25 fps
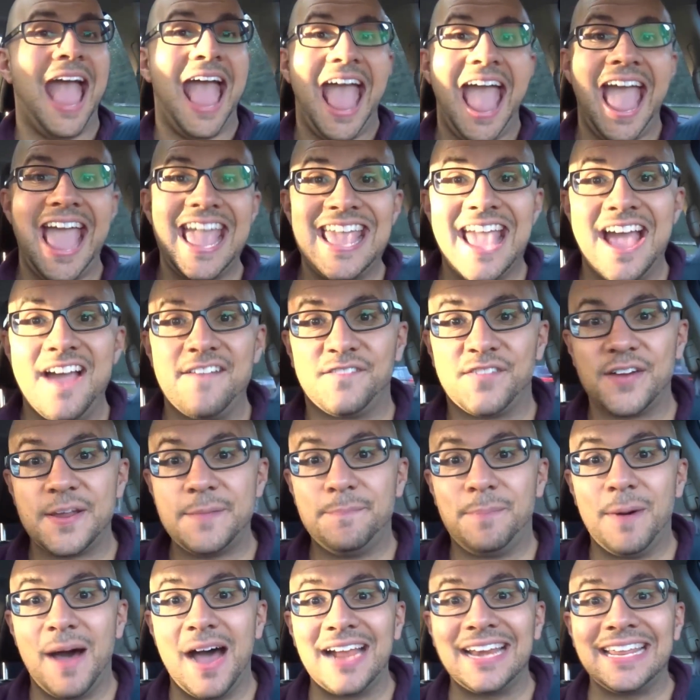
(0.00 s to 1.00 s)
Hey
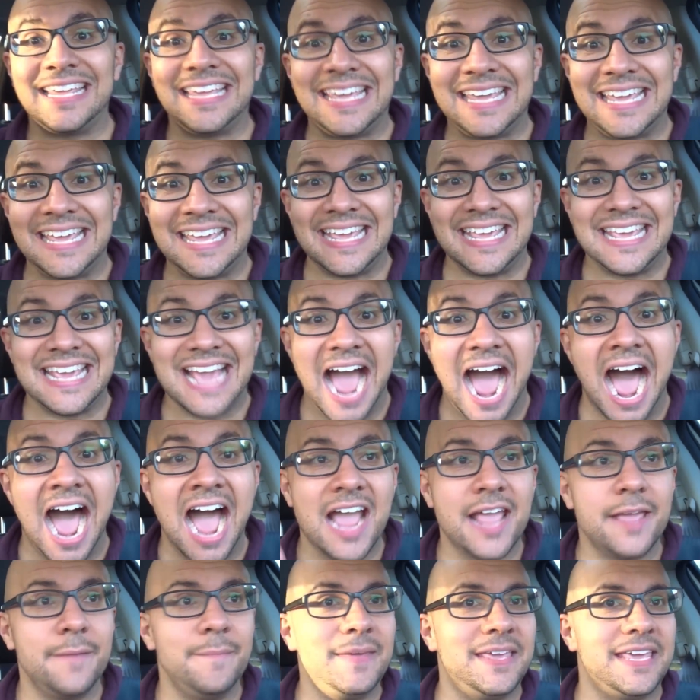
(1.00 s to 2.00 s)
everybody,
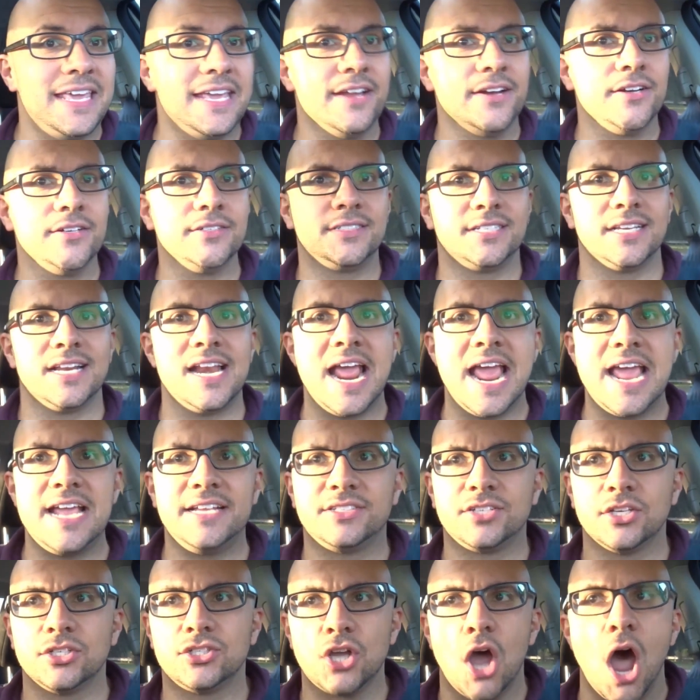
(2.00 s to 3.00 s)
I'm here today
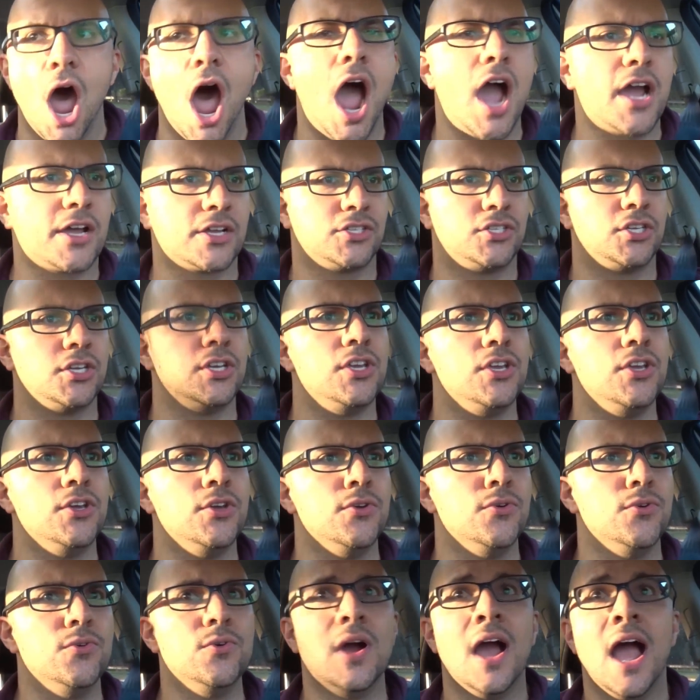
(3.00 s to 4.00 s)
to talk to
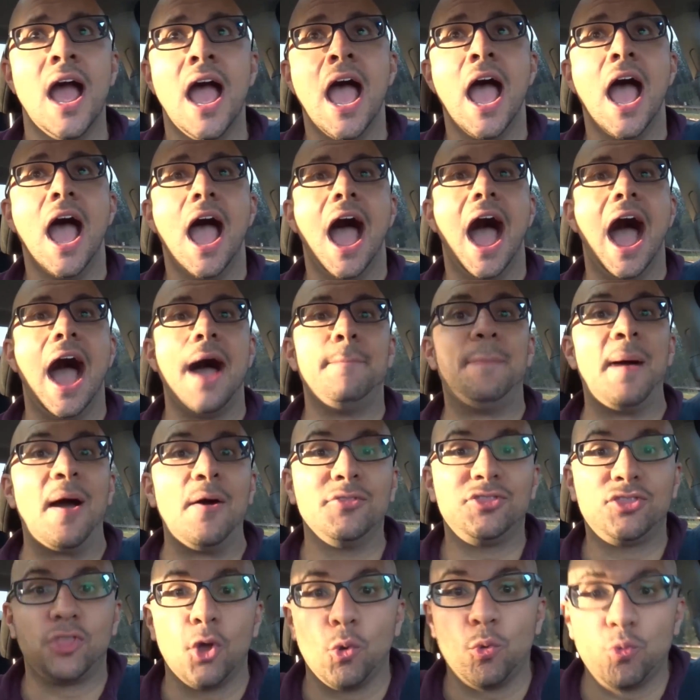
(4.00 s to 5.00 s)
you
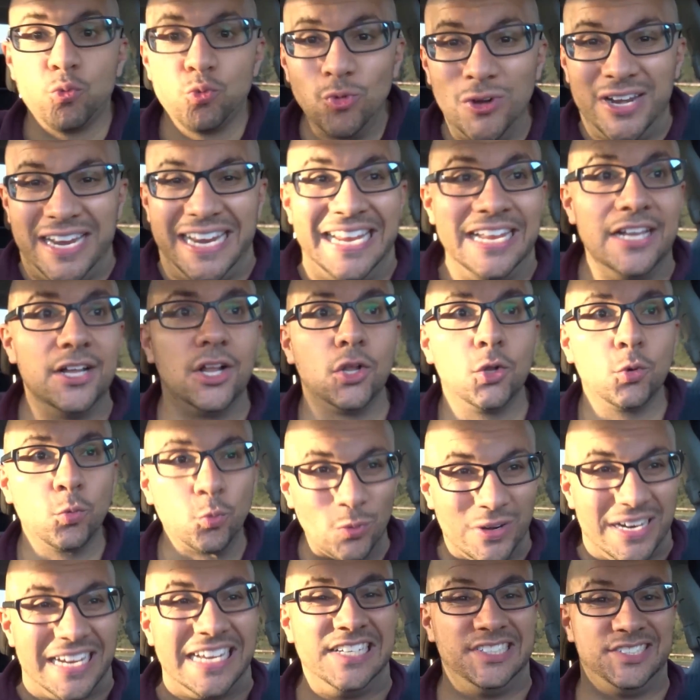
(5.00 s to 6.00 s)
about the real
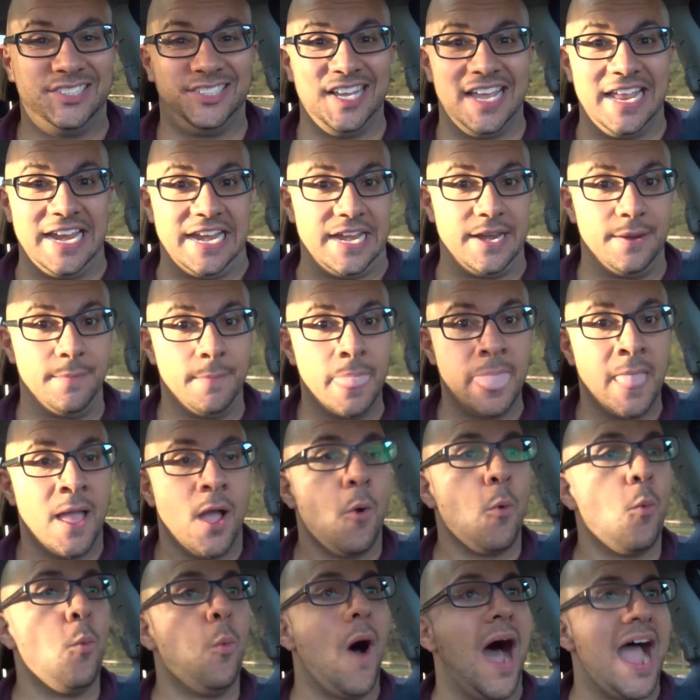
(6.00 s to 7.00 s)
reason
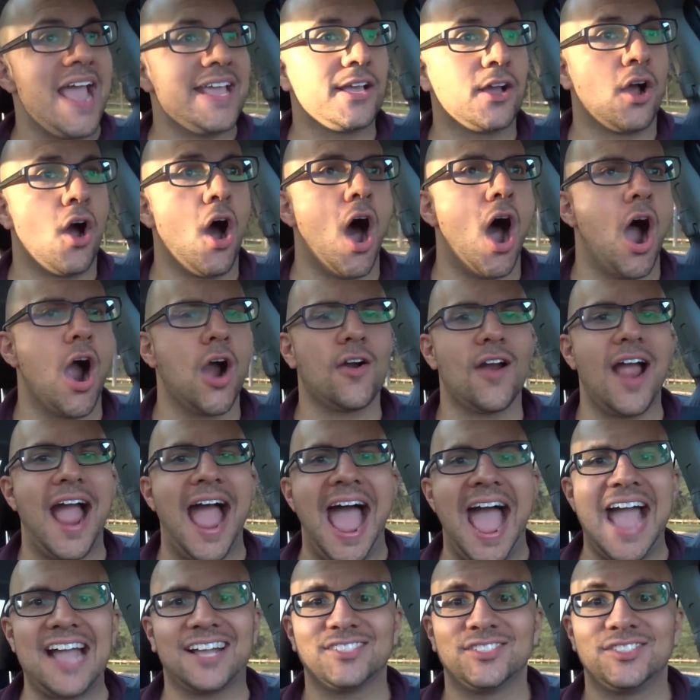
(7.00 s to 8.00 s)
why car
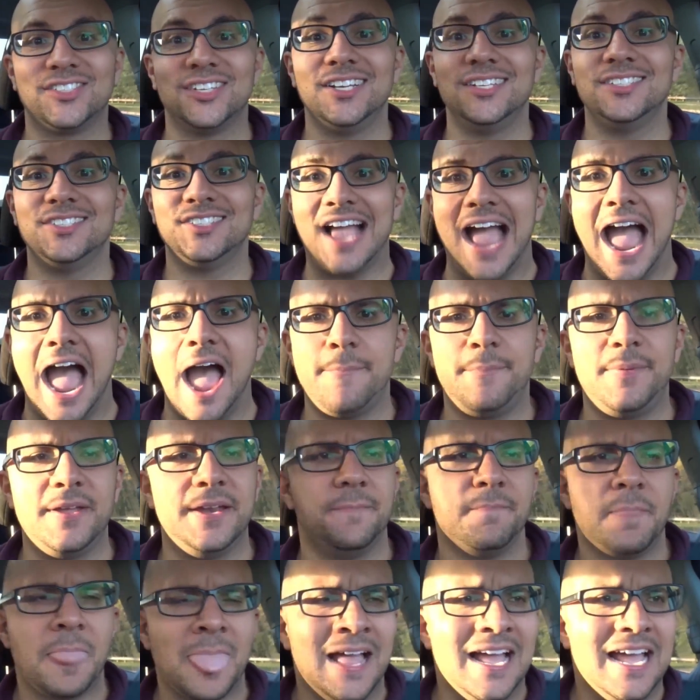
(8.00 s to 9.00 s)
accidents
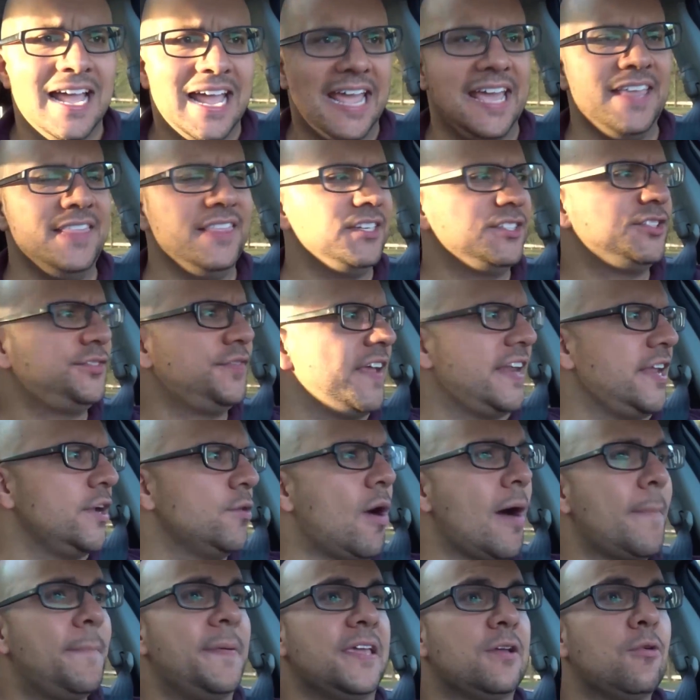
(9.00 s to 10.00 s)
happen. In this video,
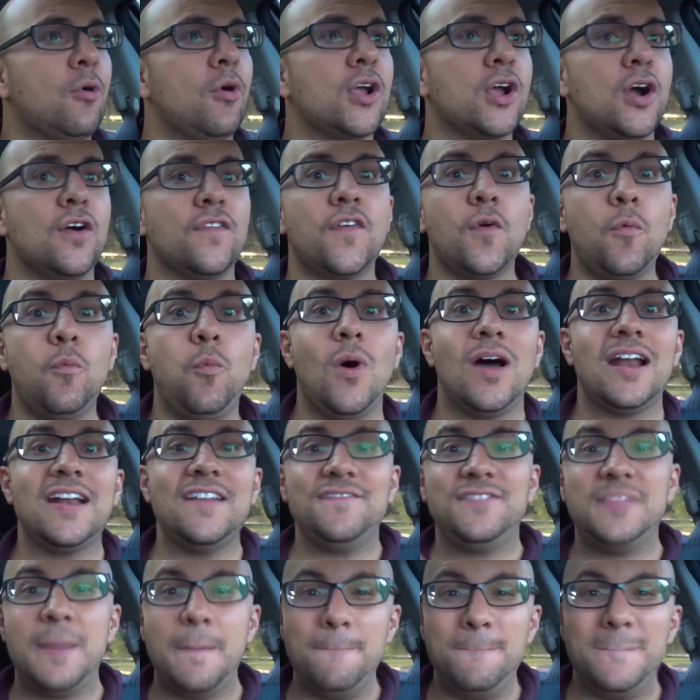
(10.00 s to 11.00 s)
I'll be going over one
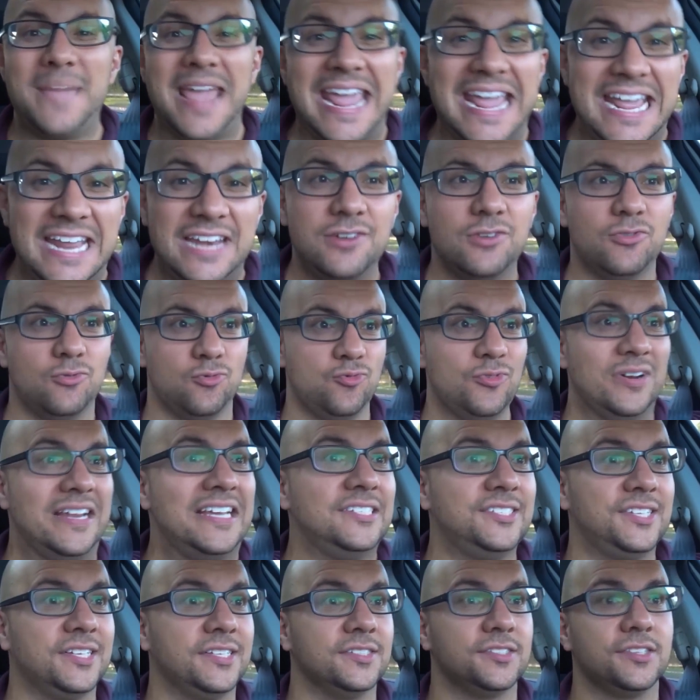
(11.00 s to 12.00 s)
of the main
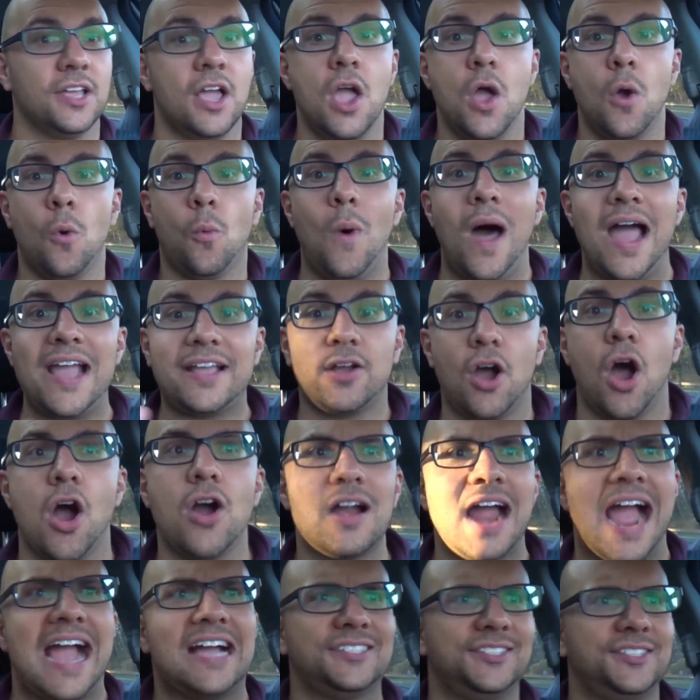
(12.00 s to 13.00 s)
reasons why
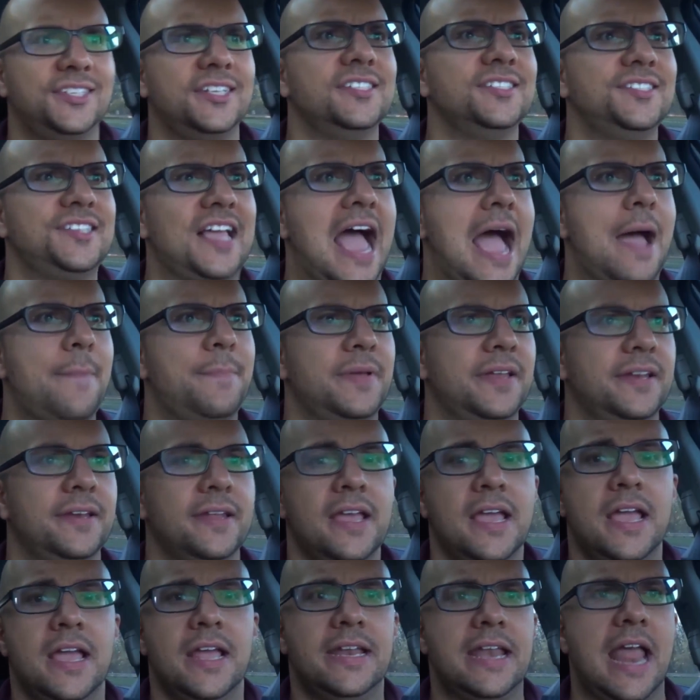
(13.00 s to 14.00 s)
car accidents happen.
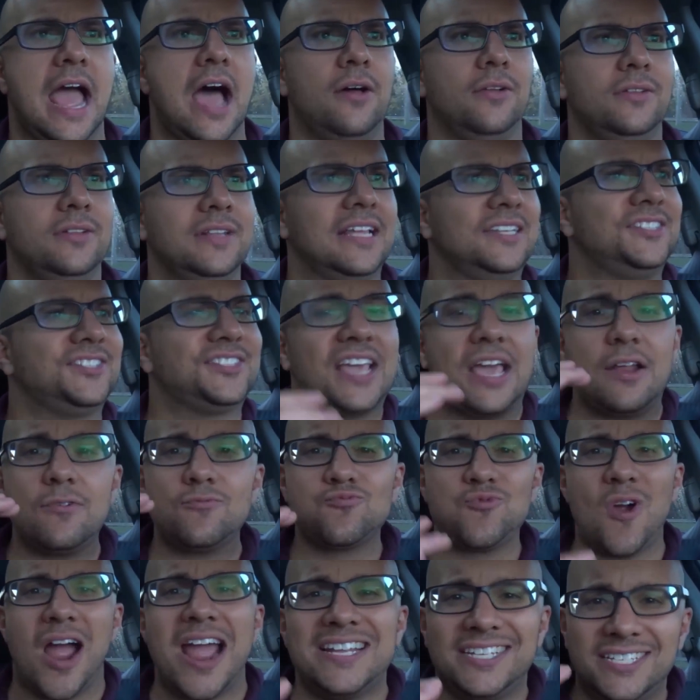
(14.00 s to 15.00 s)
Now, let's get
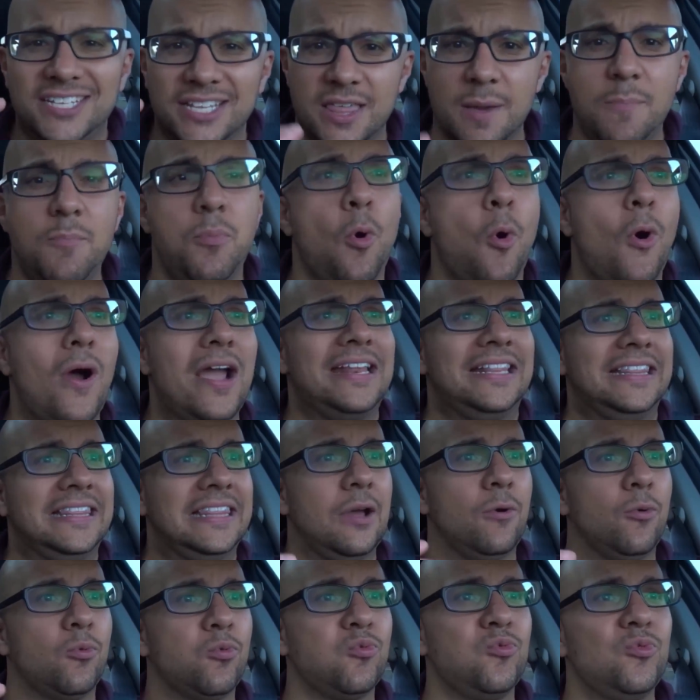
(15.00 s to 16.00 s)
right to the point.
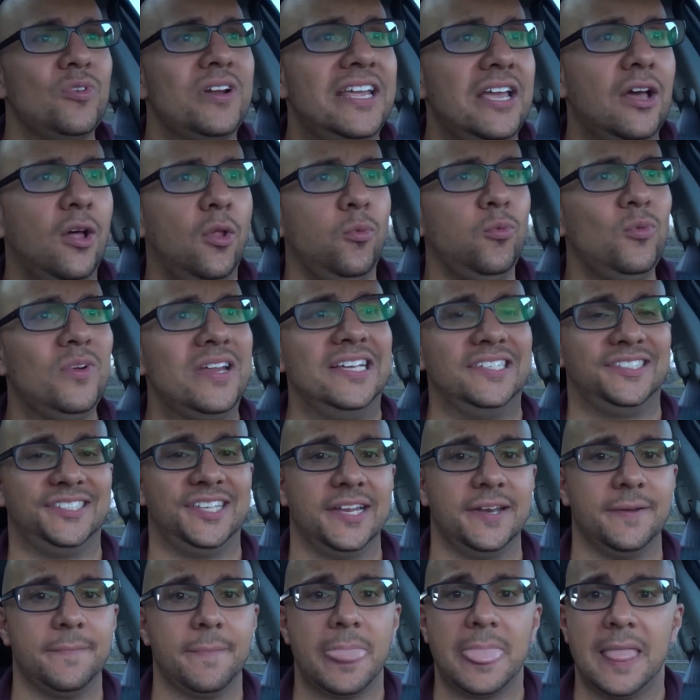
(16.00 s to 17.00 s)
The real
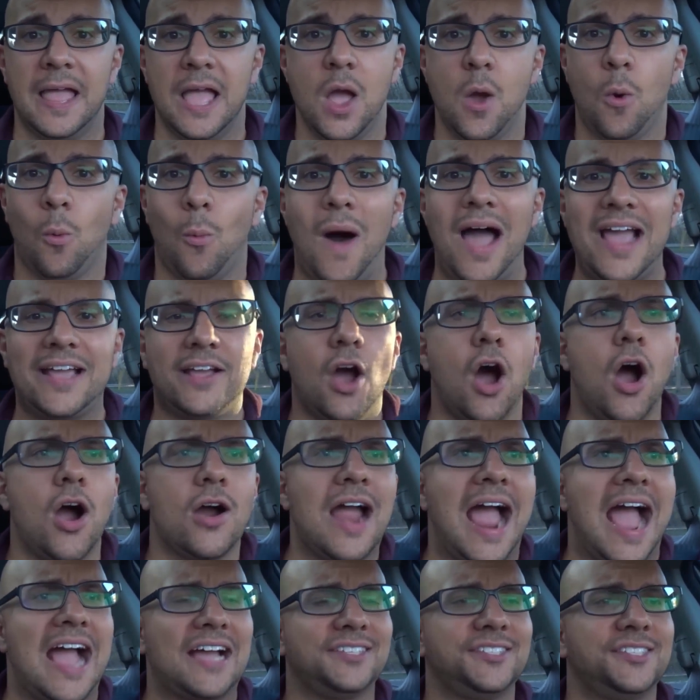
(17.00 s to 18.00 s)
reason why car
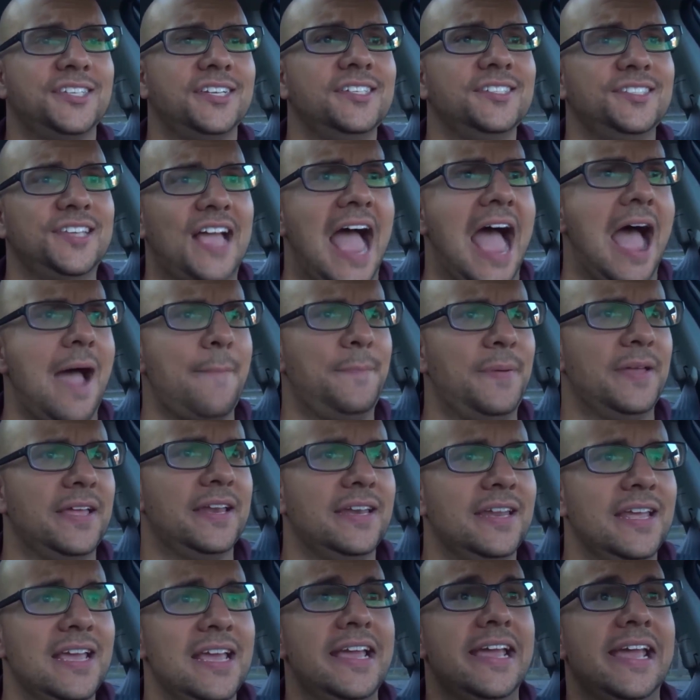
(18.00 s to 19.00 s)
accidents
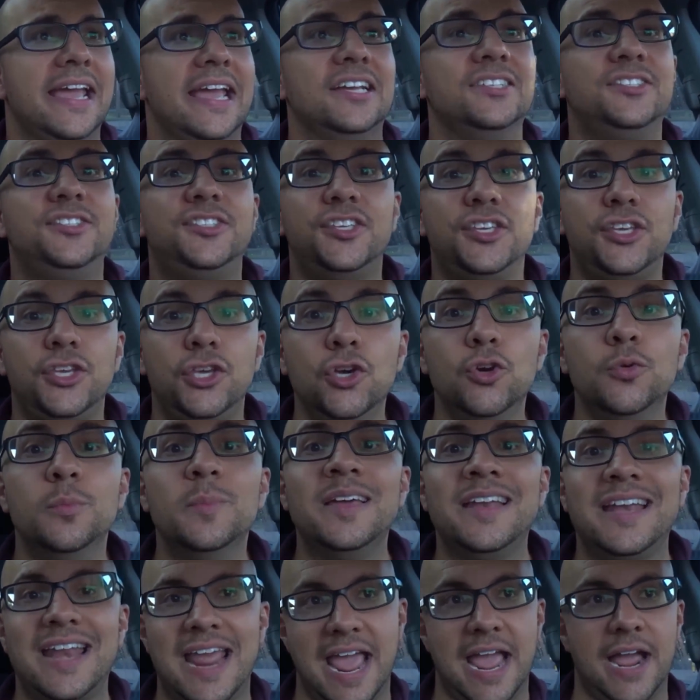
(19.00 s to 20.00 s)
happen is
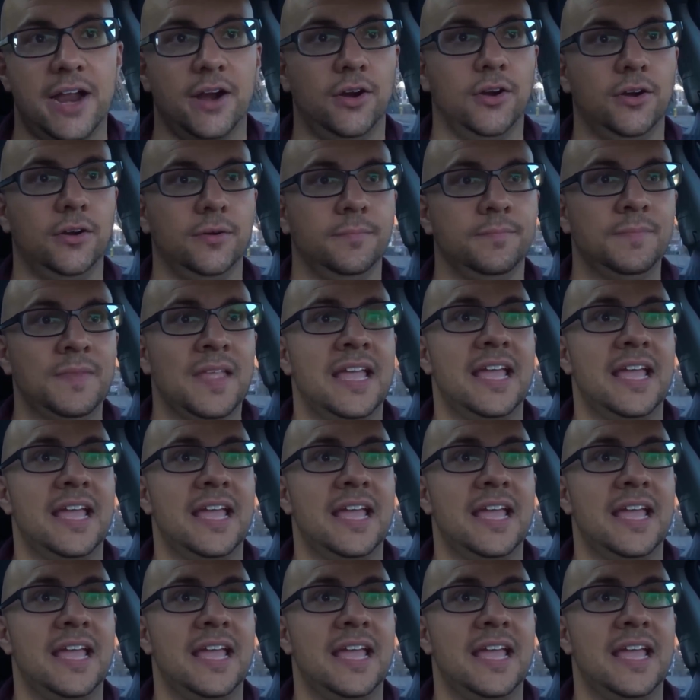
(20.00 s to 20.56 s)
human error.